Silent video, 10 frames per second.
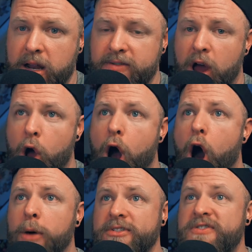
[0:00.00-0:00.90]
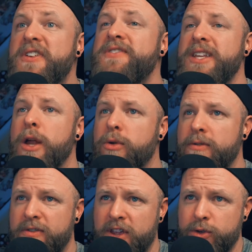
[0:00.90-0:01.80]
out of almost 1,500
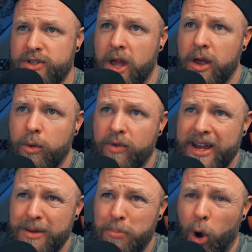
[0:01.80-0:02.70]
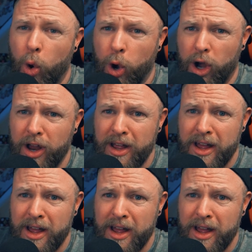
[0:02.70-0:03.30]
reviews rated poor.